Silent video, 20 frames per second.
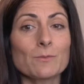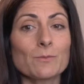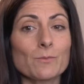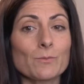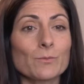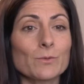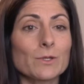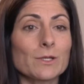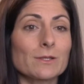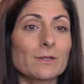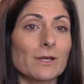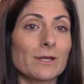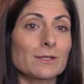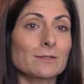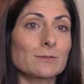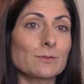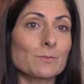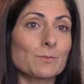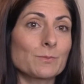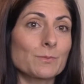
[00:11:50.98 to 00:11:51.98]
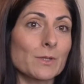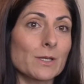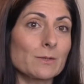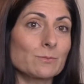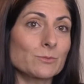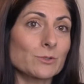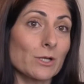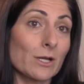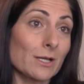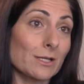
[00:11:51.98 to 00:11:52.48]
we like to
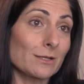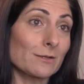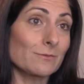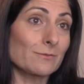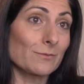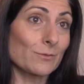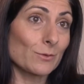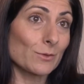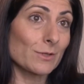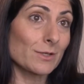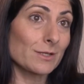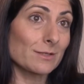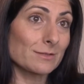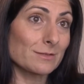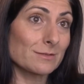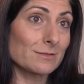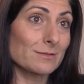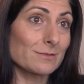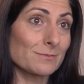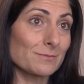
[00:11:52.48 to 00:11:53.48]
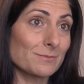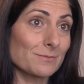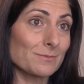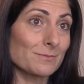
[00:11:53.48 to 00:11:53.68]
blame China for this,